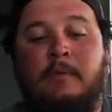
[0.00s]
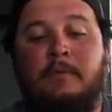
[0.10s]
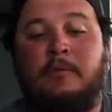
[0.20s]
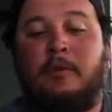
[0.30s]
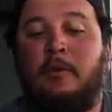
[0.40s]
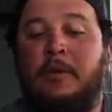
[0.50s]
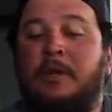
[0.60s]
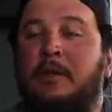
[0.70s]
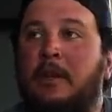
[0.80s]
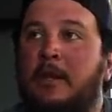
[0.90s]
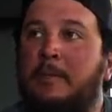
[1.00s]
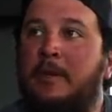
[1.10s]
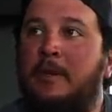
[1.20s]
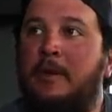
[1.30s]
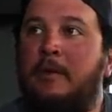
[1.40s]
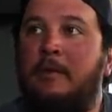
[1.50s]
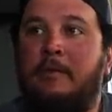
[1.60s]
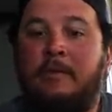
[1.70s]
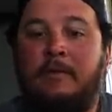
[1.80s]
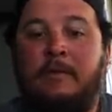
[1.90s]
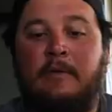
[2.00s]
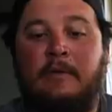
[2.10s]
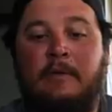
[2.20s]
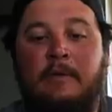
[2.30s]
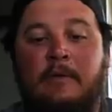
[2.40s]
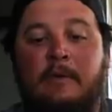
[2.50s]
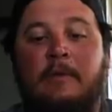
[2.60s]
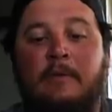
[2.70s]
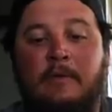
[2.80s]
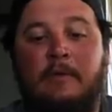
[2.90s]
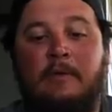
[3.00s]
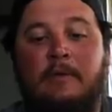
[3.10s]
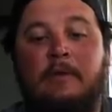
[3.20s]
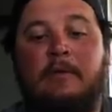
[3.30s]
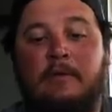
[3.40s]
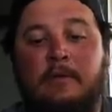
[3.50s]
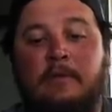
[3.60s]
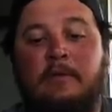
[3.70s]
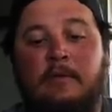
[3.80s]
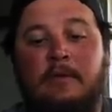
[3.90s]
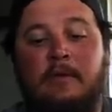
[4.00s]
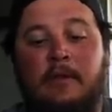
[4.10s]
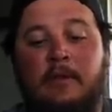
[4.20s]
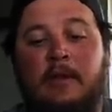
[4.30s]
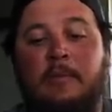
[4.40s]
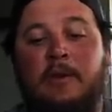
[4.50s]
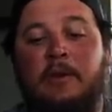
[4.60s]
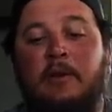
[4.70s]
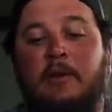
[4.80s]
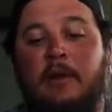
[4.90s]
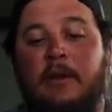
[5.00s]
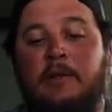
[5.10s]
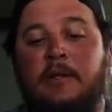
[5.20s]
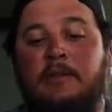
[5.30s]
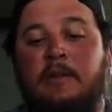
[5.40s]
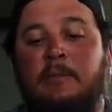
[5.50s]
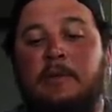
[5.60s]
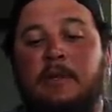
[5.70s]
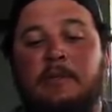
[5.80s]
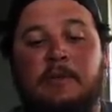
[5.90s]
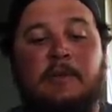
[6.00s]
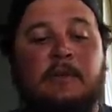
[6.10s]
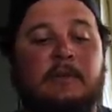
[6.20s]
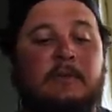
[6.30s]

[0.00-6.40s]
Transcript: is there a little hint of lemon in there? I think there's a little uh, lemon and garlic. A little lemon and garlic. Yeah. I taste the lemon. It tastes good.